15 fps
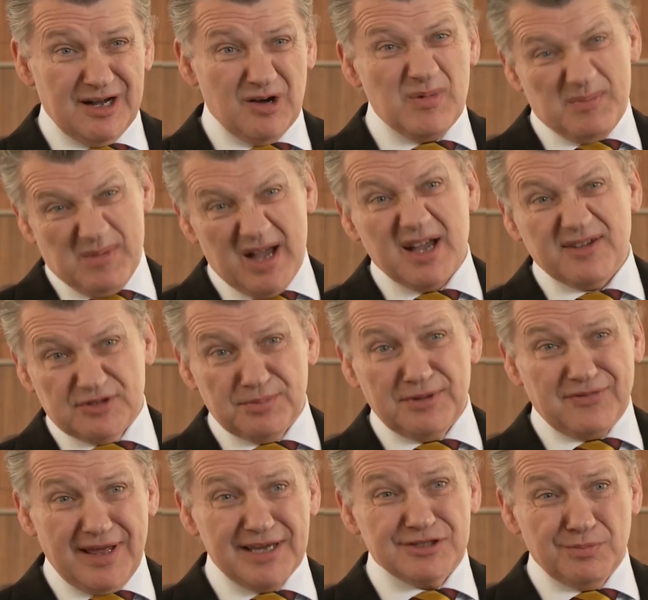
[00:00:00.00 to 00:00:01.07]
And we might have to
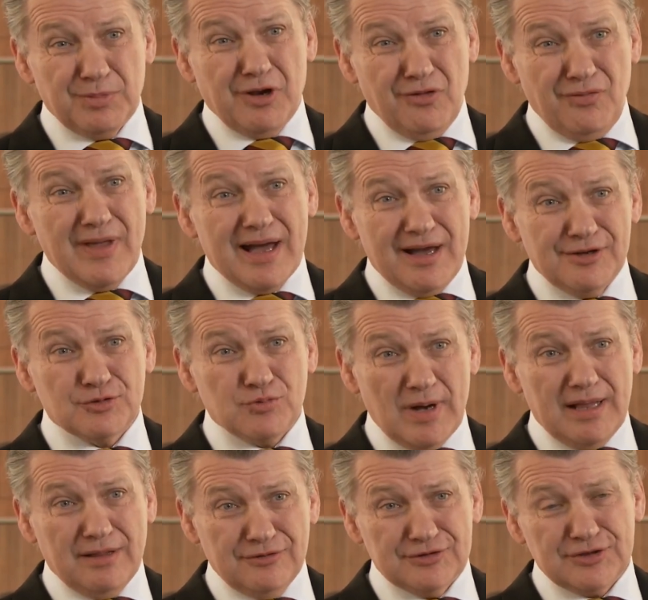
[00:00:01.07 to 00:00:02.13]
be flexible on that as
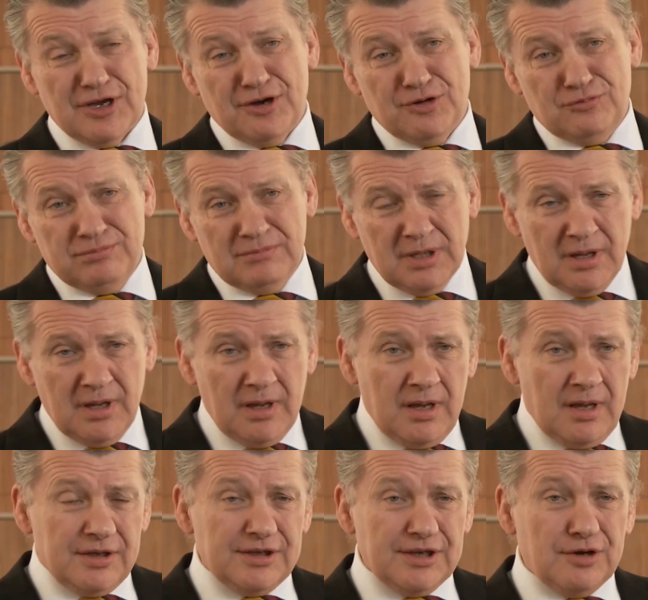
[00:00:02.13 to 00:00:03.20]
well. So,
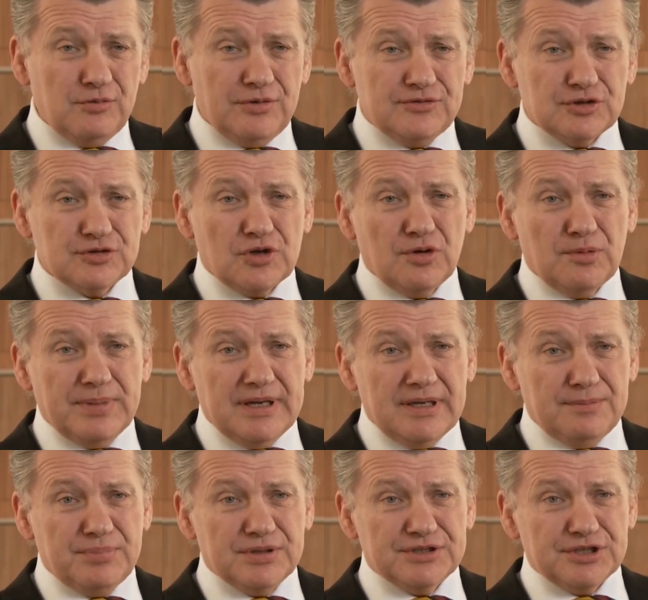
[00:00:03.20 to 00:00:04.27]
you know, we've just got to be
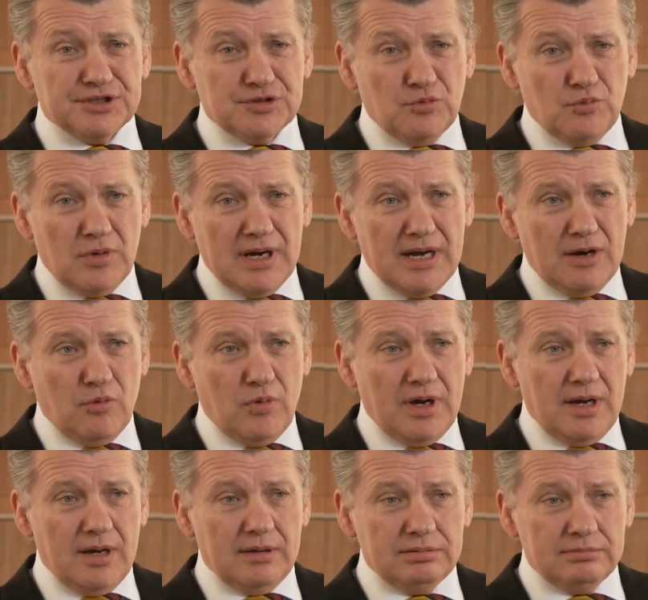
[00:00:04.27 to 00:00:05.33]
in a position where
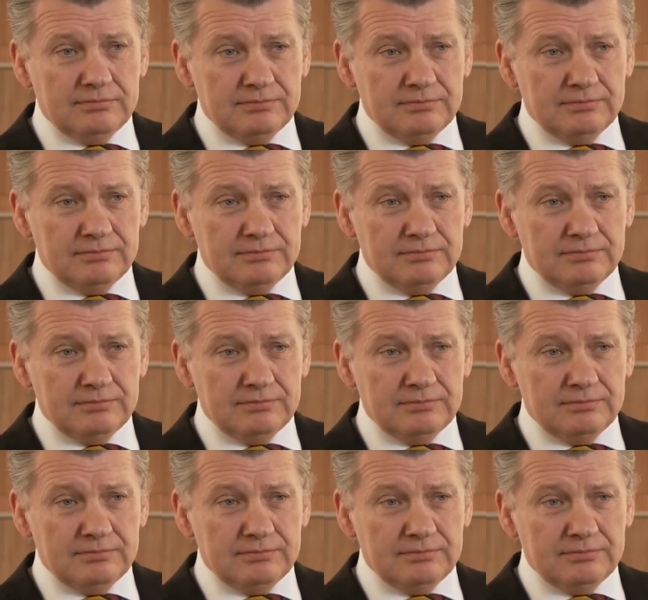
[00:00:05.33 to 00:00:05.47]
we're